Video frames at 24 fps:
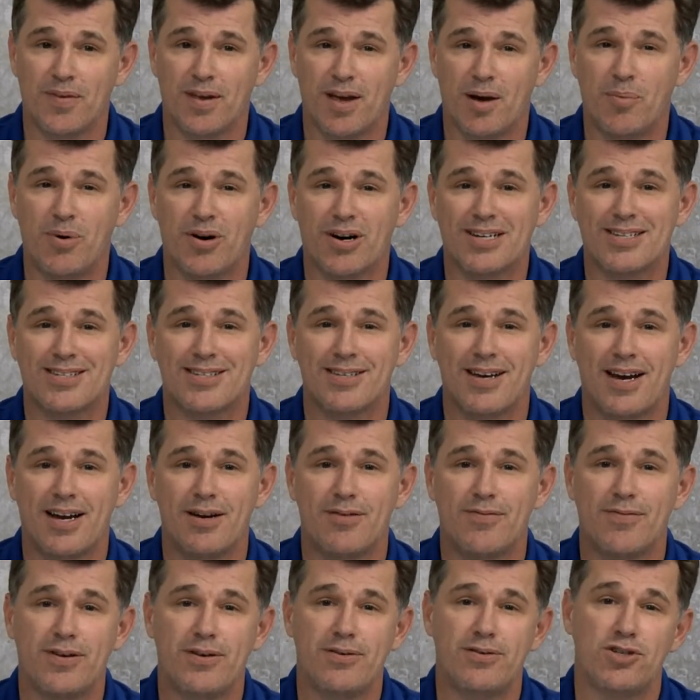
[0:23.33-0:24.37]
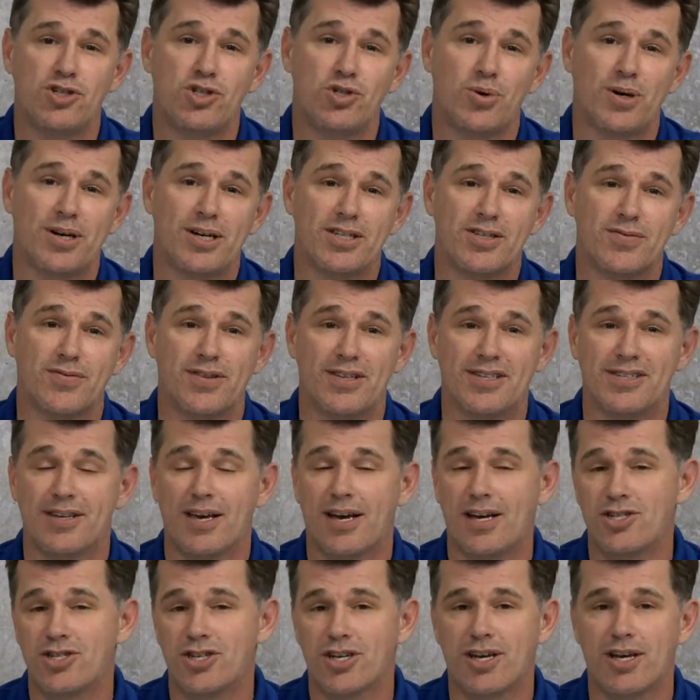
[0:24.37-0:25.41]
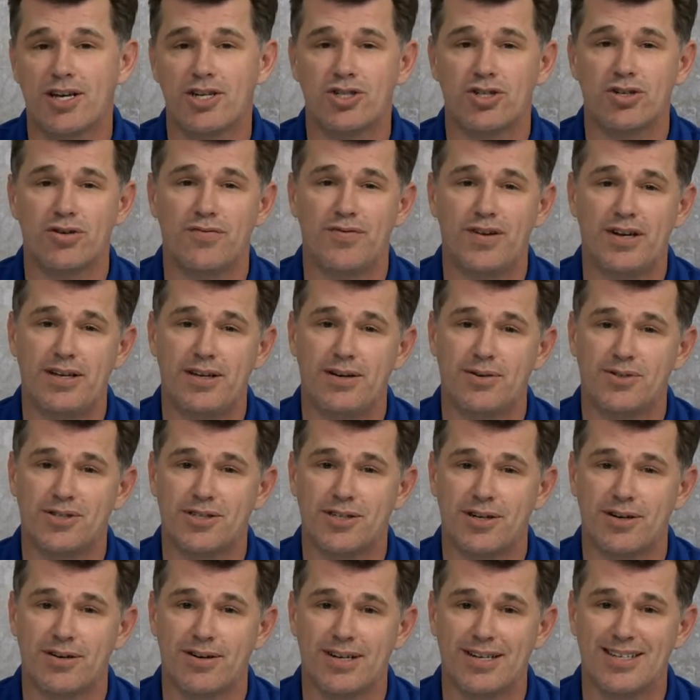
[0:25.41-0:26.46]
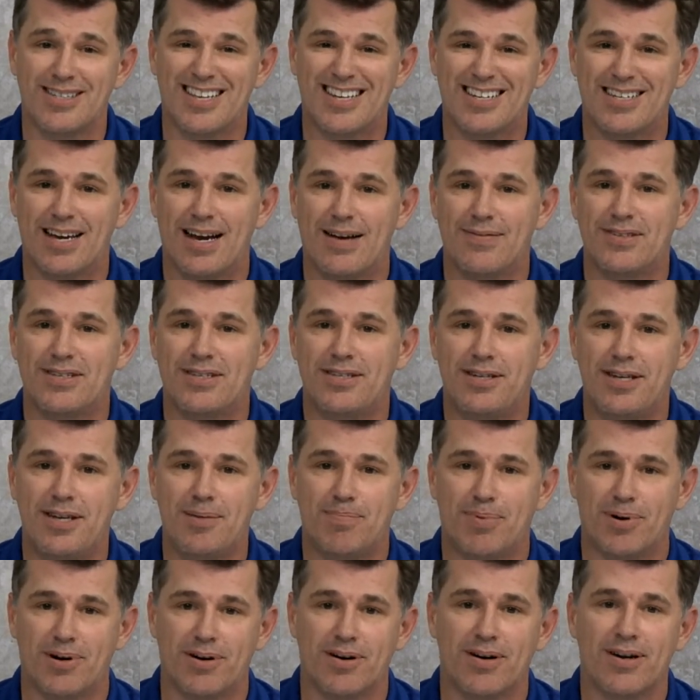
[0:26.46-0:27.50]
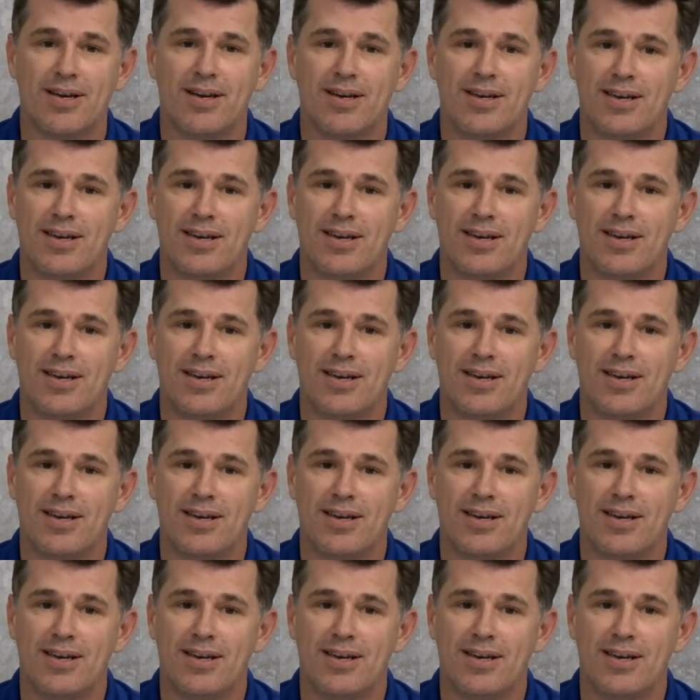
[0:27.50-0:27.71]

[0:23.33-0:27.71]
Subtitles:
and we're excited for you to join us for this educational video series that dives deeper